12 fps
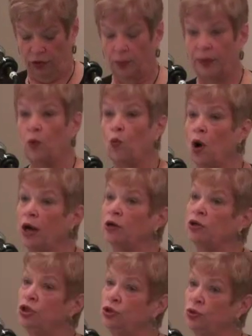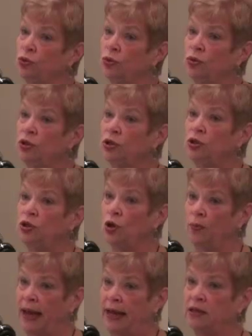There'll be 1 or 2
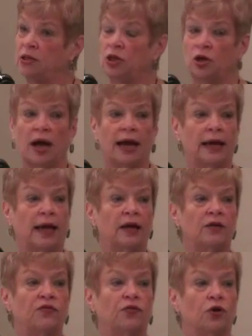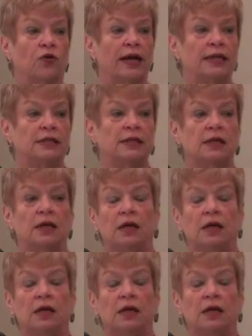domains that are highlighted for grades